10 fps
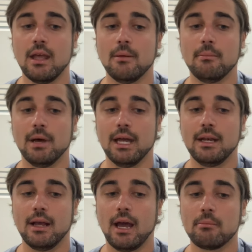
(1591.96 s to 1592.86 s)

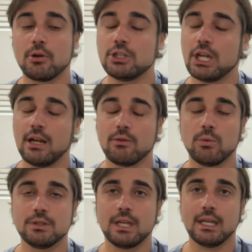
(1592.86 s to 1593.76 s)
But I appreciate
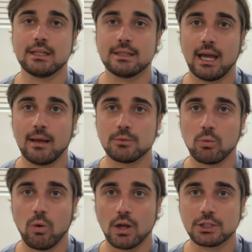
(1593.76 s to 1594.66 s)
everyone taking time to
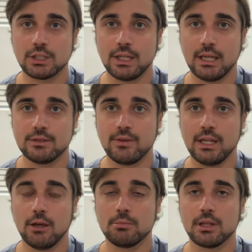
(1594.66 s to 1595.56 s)
watch today's
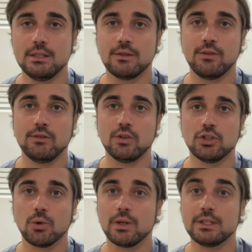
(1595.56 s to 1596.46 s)
video. Please, if you've
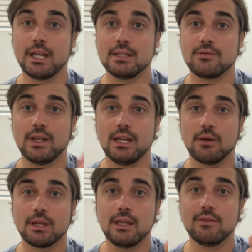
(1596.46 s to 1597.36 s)
enjoyed today's video,
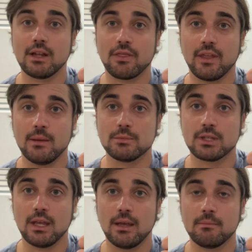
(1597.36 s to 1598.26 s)
give it a thumbs
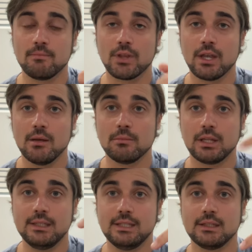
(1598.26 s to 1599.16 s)
up.
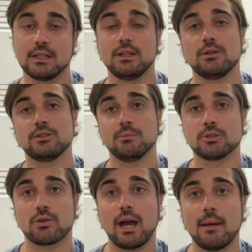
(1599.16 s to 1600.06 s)
Please hit the little
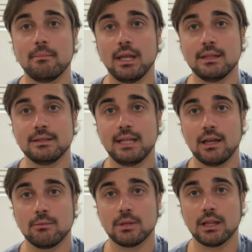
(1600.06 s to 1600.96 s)
subscribe button
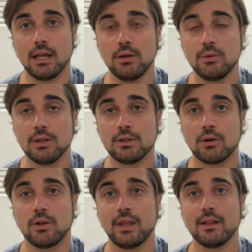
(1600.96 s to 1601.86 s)
down below and turn
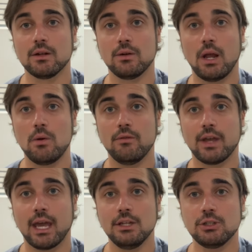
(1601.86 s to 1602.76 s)
on that little
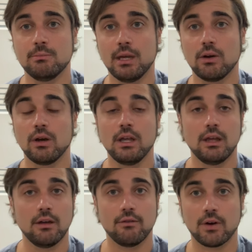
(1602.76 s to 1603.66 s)
notification bell
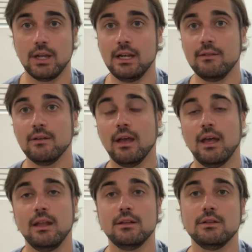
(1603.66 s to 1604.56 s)
for any
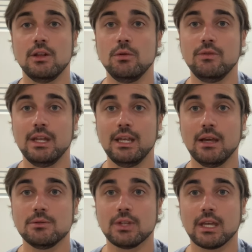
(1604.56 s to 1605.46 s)
new
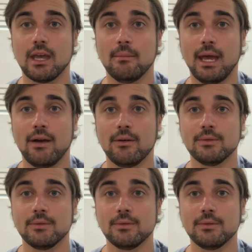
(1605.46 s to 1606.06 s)
videos that come out.